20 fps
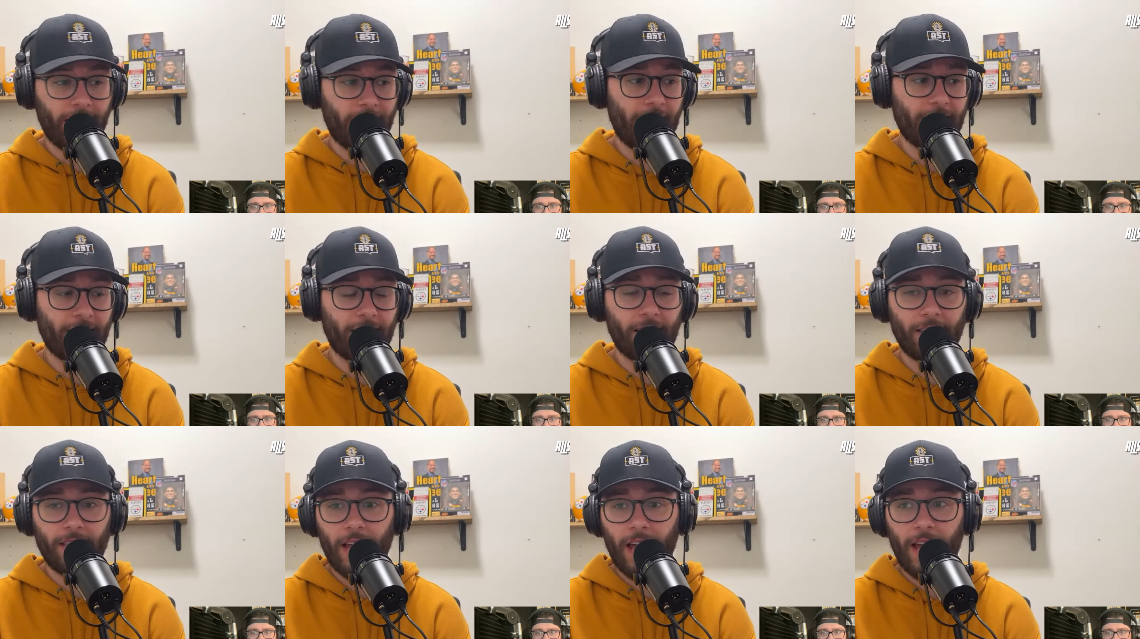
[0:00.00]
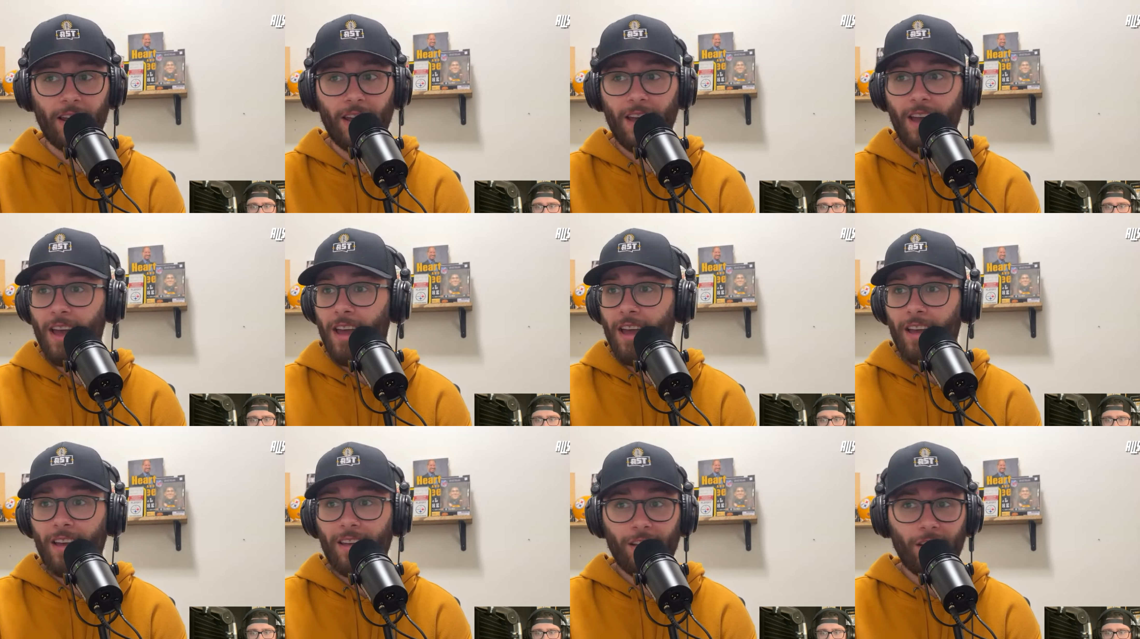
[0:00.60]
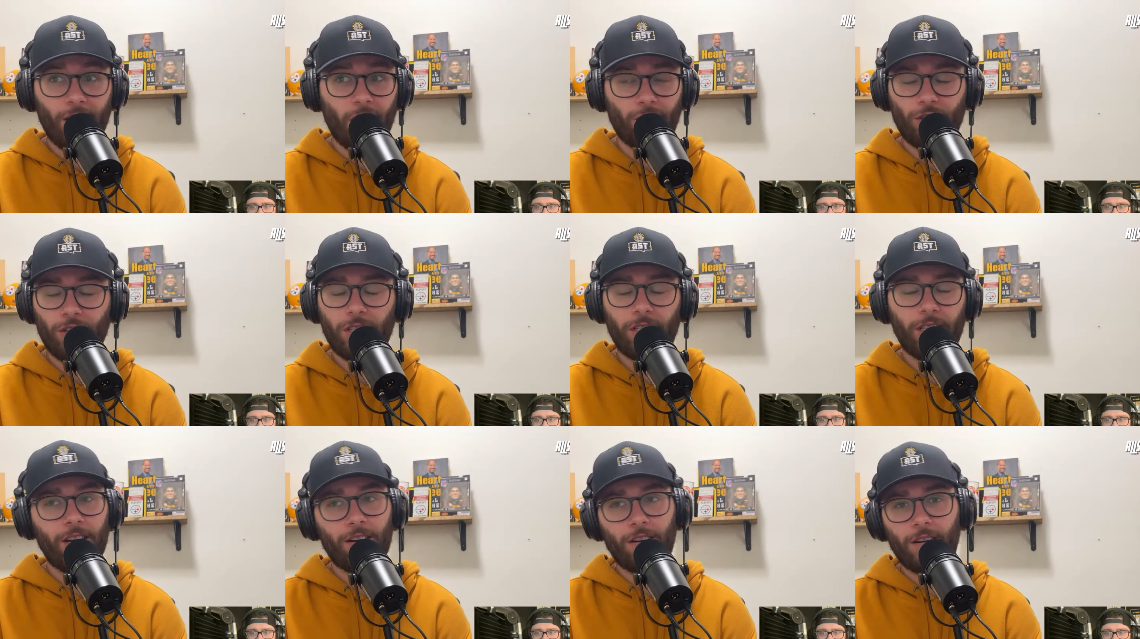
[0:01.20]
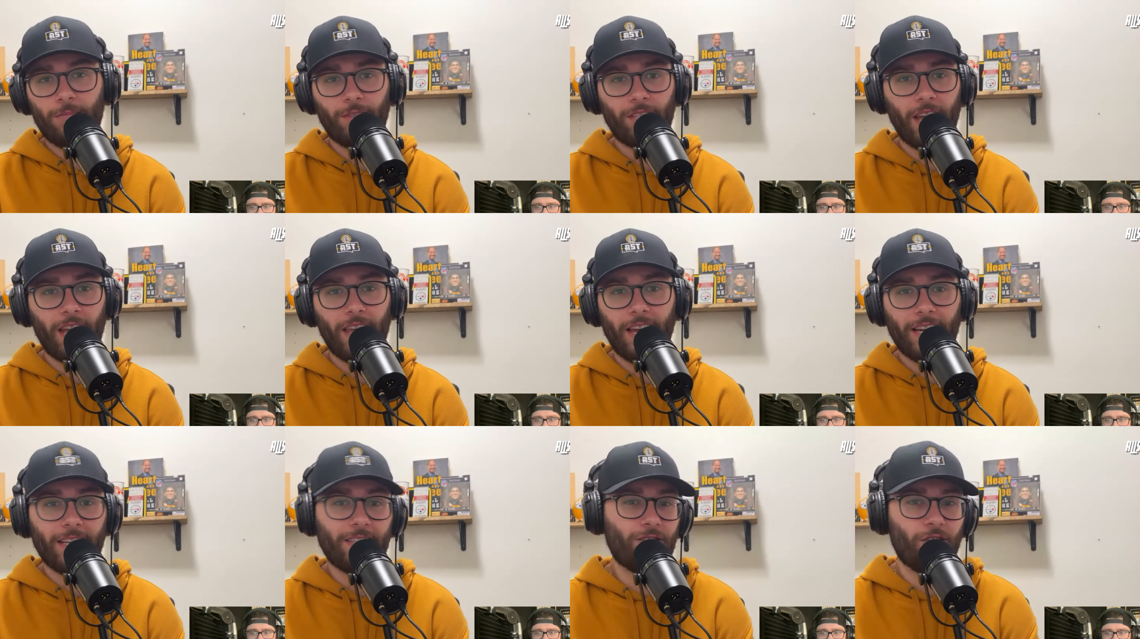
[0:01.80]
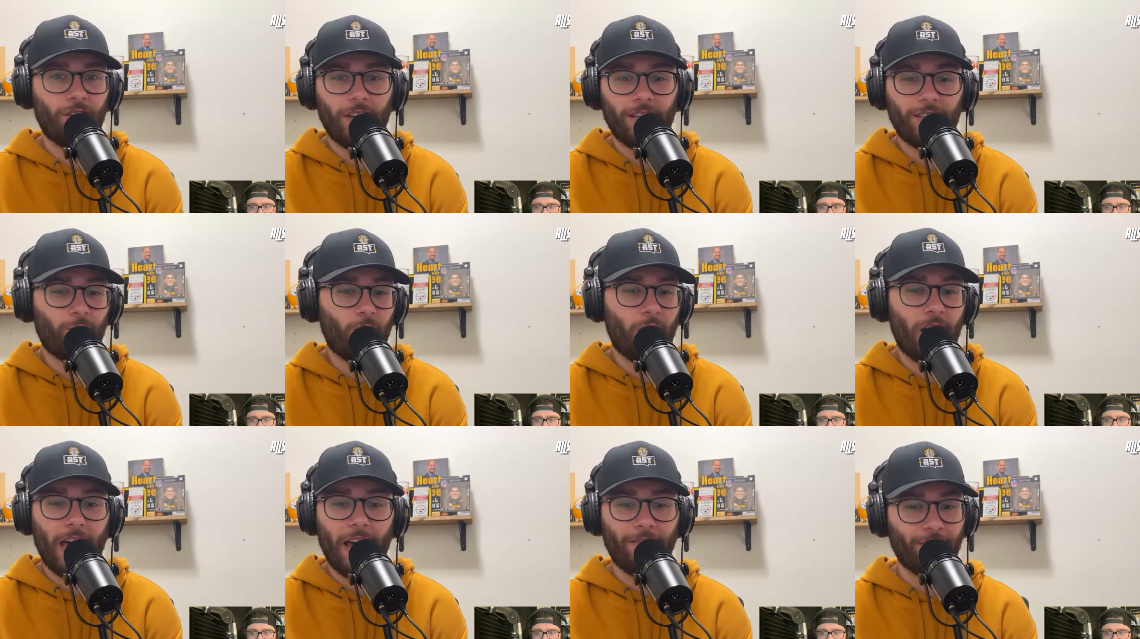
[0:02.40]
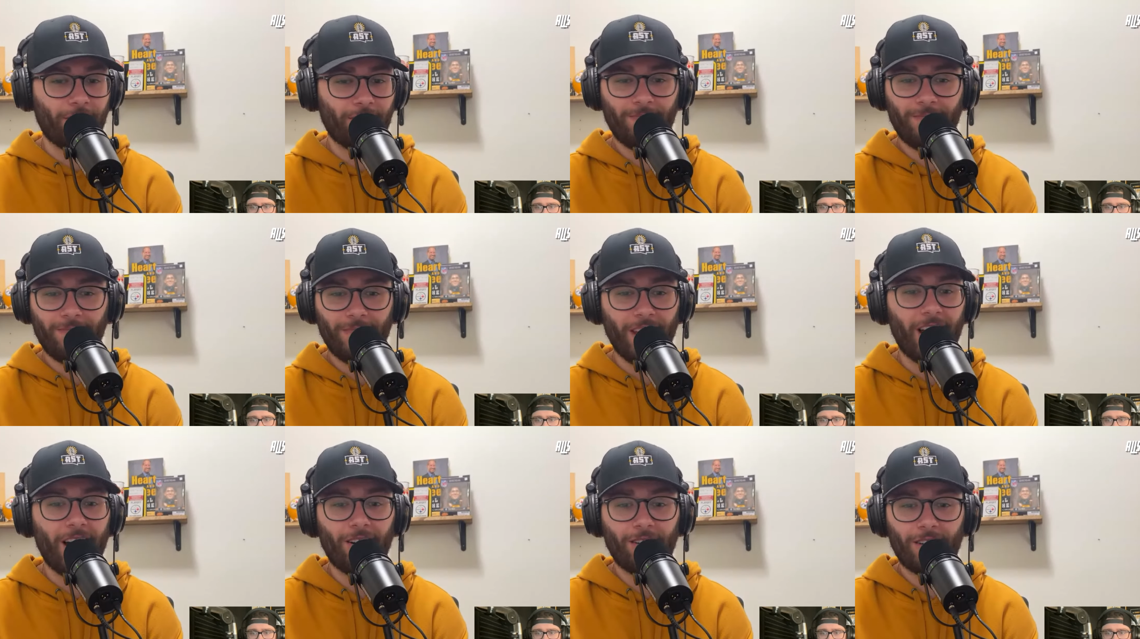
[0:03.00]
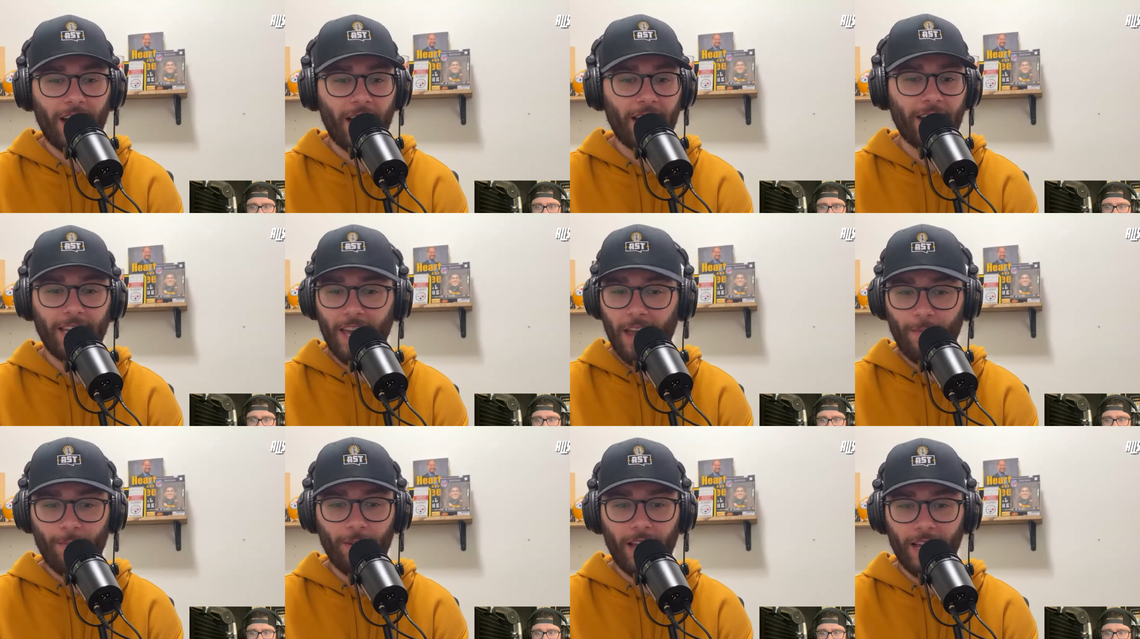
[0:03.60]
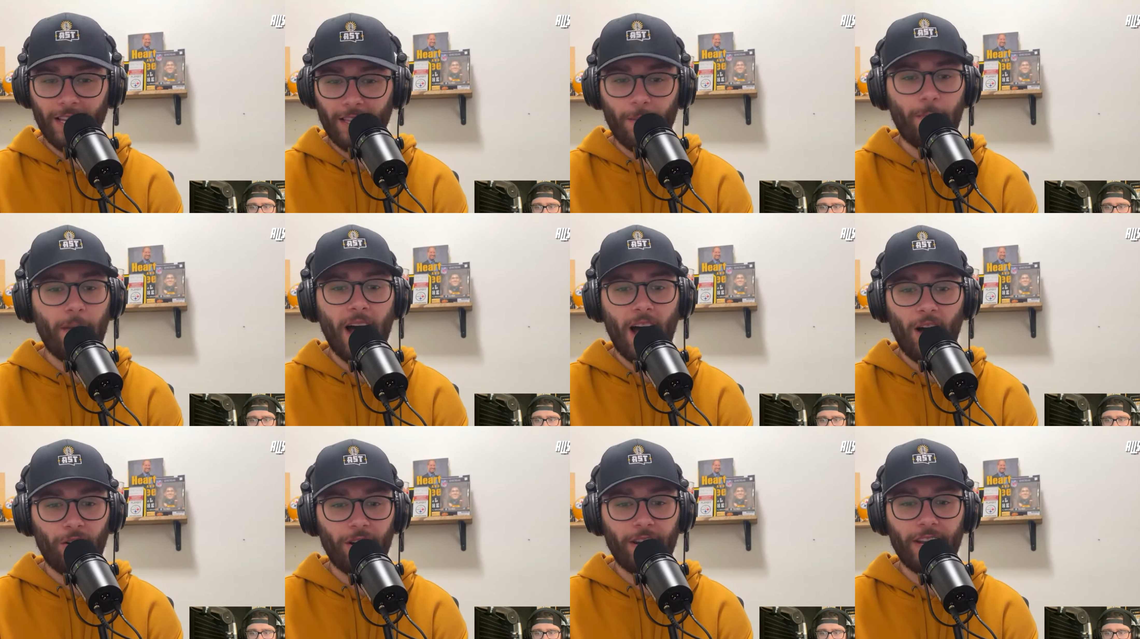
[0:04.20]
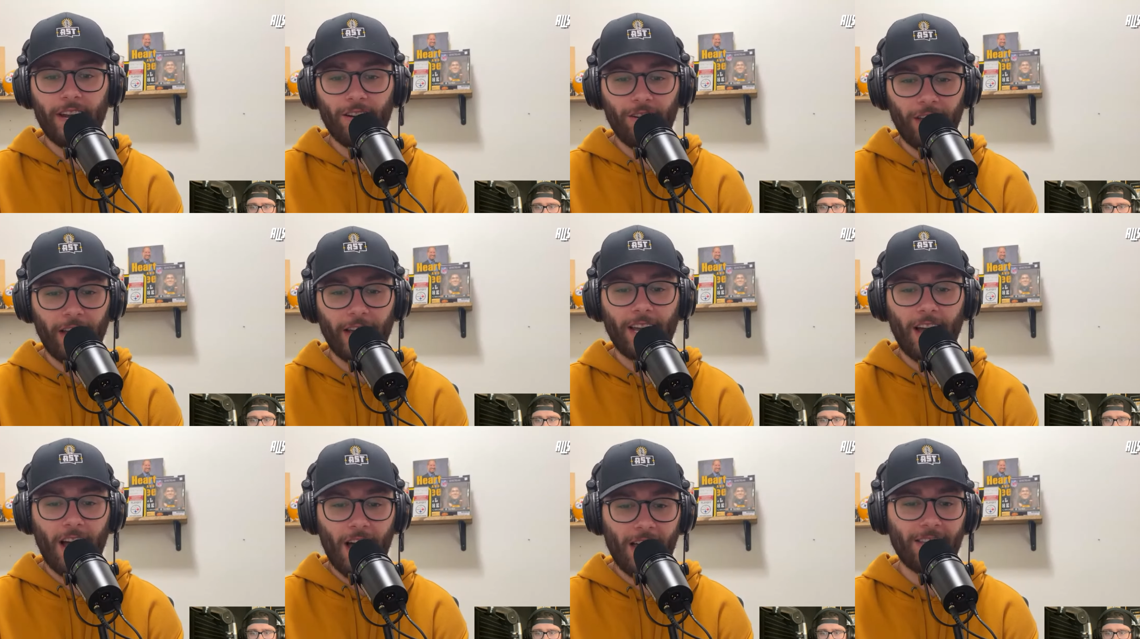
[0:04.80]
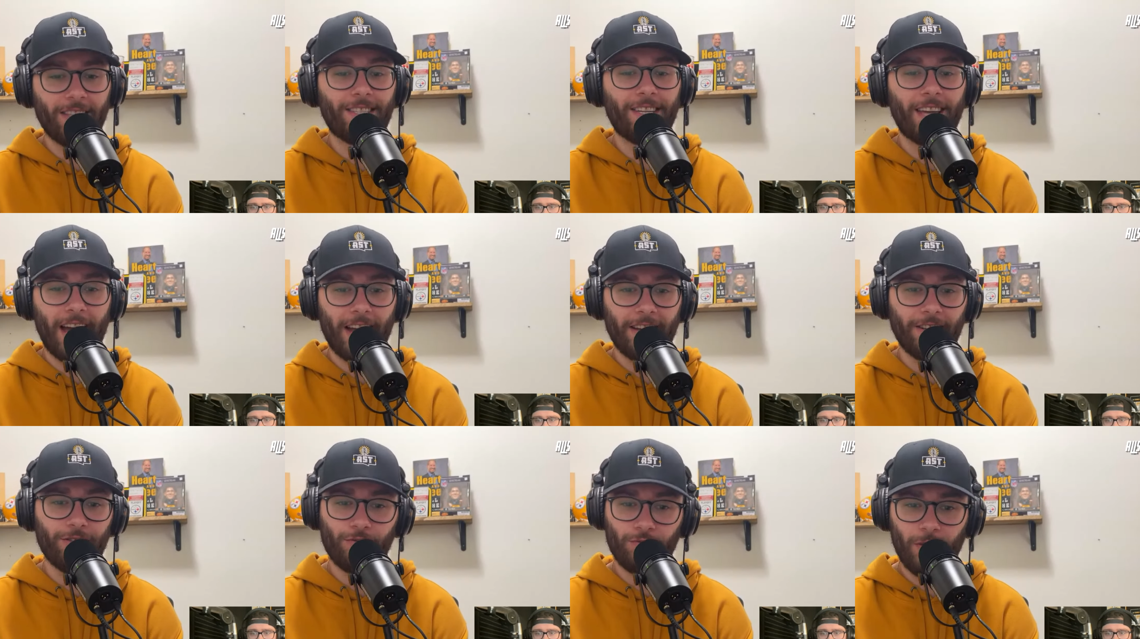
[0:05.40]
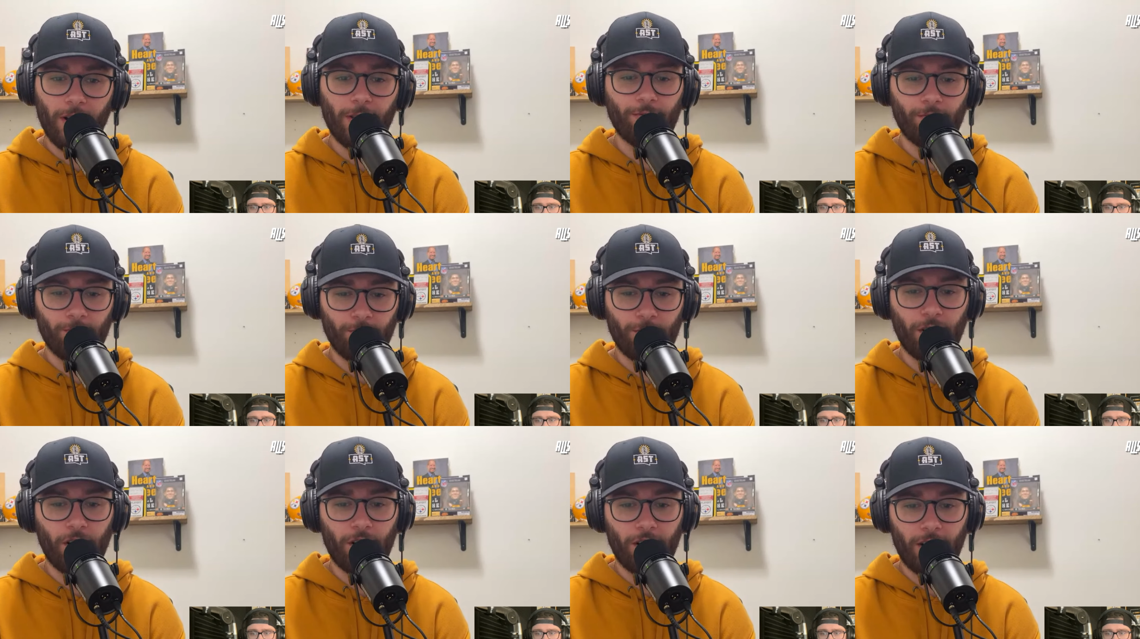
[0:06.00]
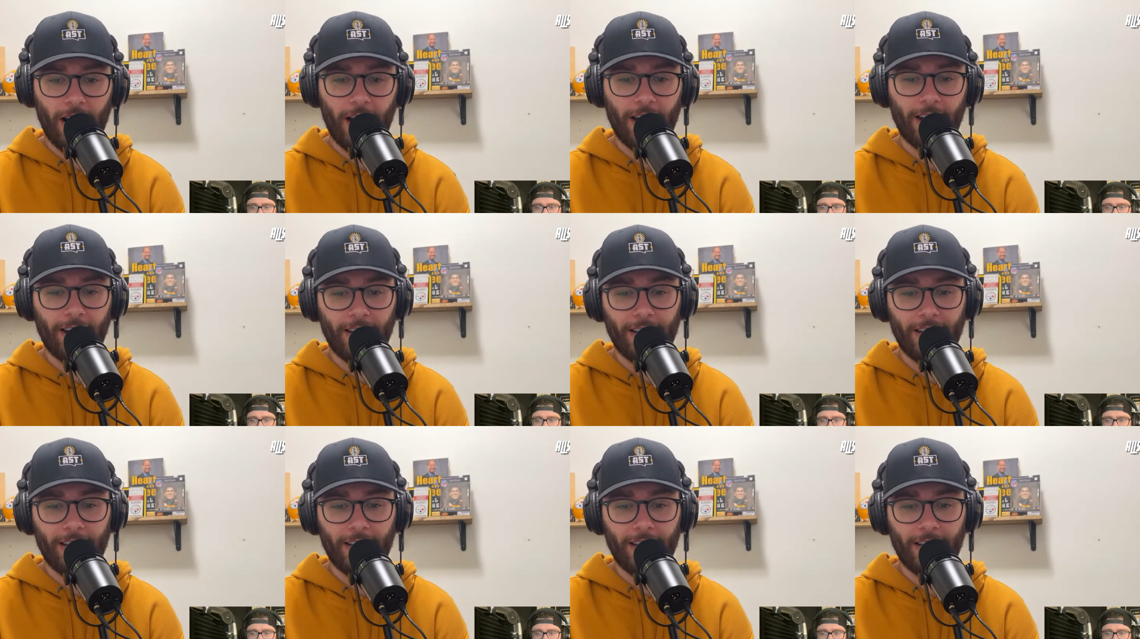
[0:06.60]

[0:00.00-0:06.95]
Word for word: And I think that, you know, just hearing him say, like, dude, it's whatever, you know, kind of gave me like the mountaineer, like, ah, oh, this guy just rubbed some dirt on it.